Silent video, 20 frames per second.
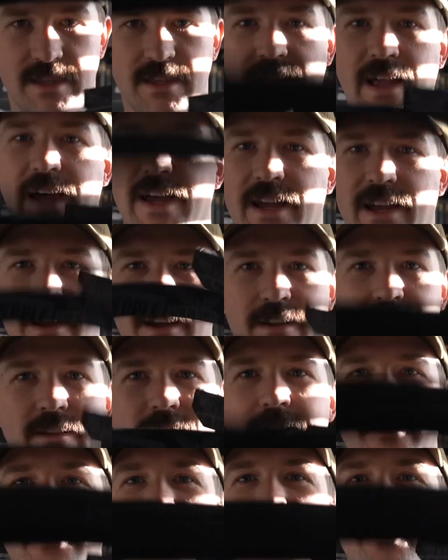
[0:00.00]
like,
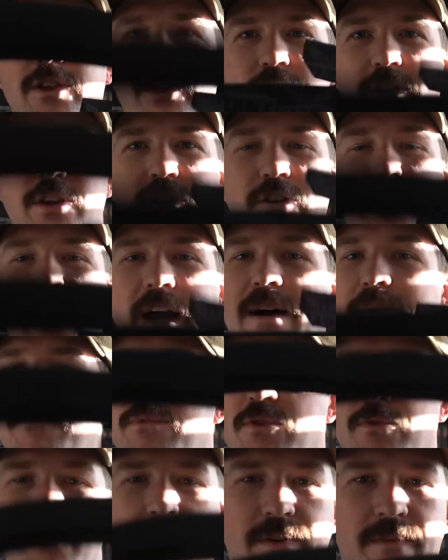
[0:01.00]
you're not
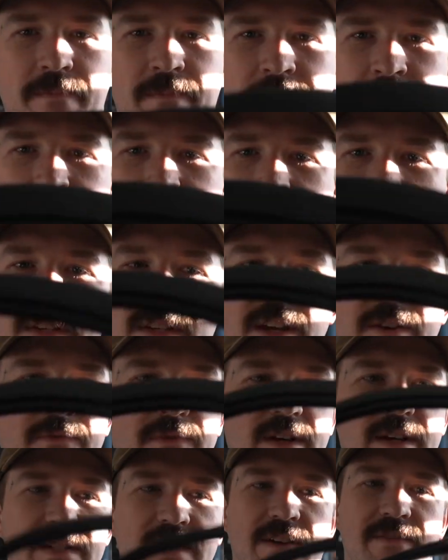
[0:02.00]
moving.
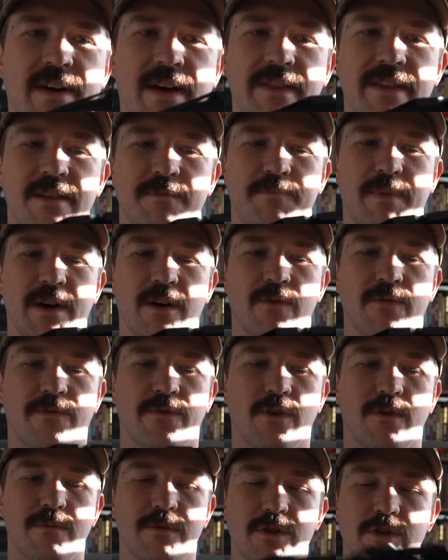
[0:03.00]
Stiffness. I've had this belt for
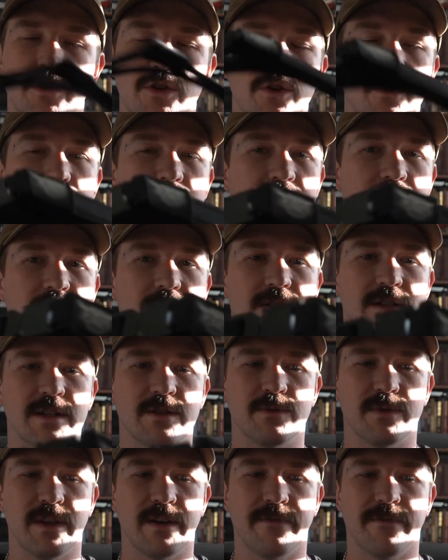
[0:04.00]
almost 2 years,
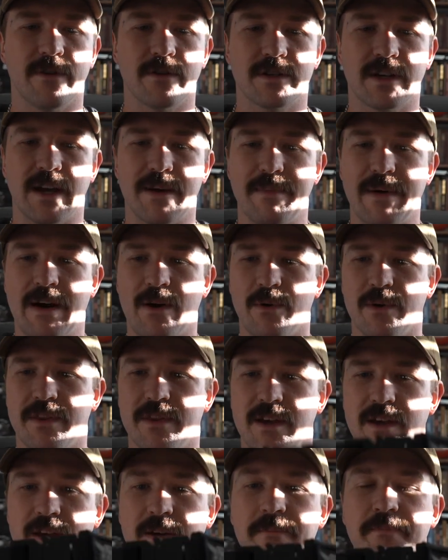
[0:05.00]
since when they first came out with
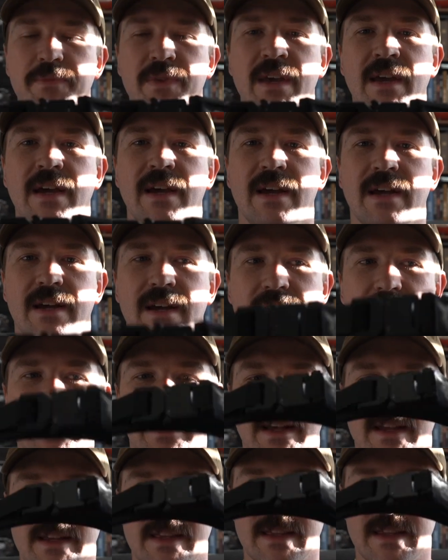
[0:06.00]
it.
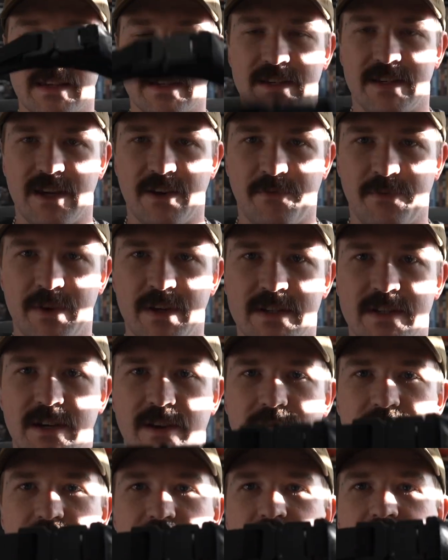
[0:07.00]
The stiffness
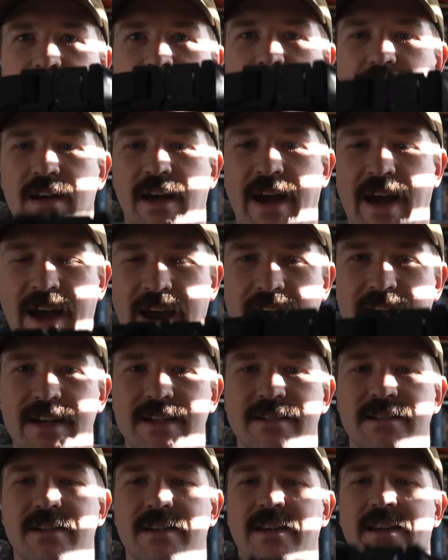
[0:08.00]
of this
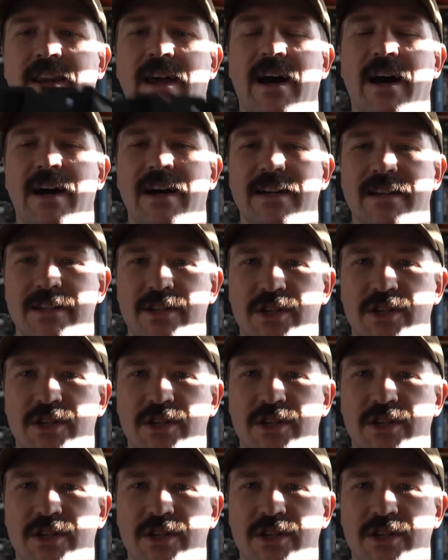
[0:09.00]
has not